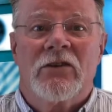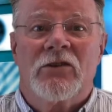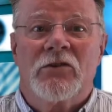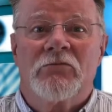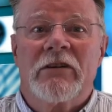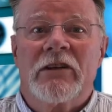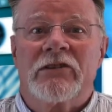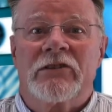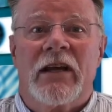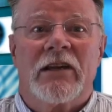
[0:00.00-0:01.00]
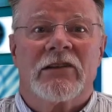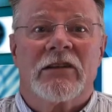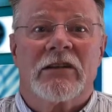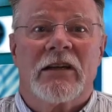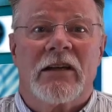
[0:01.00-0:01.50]
to
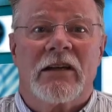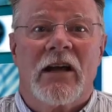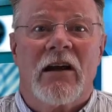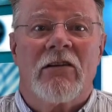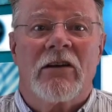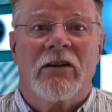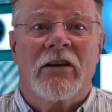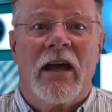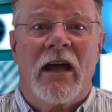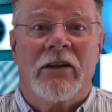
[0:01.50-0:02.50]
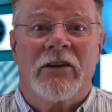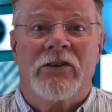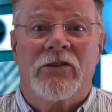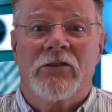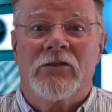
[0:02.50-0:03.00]
reassess their current
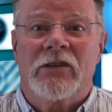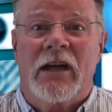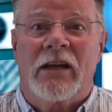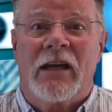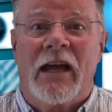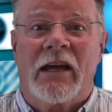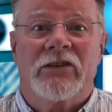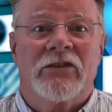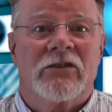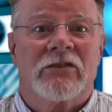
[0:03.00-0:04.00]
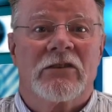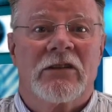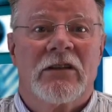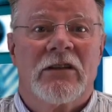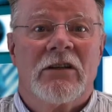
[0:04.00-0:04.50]
attitudes and actions
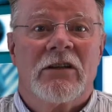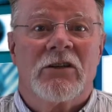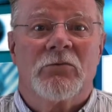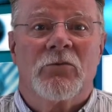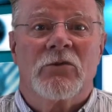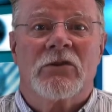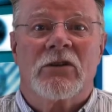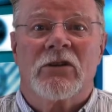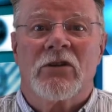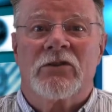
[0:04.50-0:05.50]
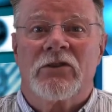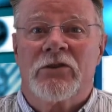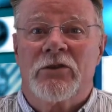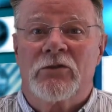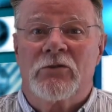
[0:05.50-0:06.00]
towards the
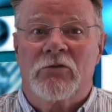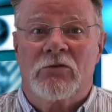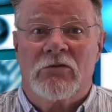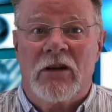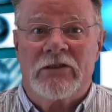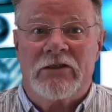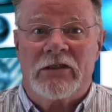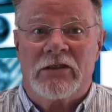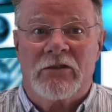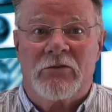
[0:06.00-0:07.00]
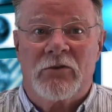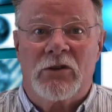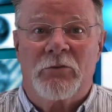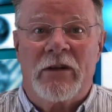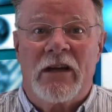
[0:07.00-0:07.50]
constitutional crisis
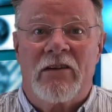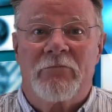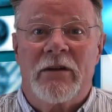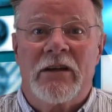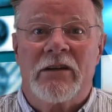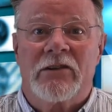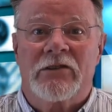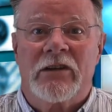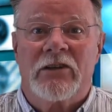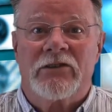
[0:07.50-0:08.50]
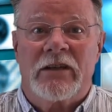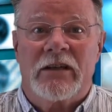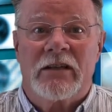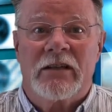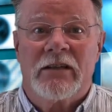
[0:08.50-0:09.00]
which we have been
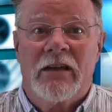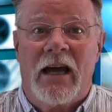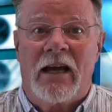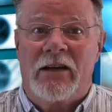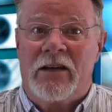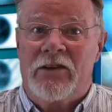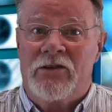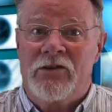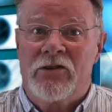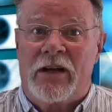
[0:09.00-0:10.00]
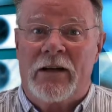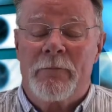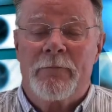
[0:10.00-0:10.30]
discussing and enduring.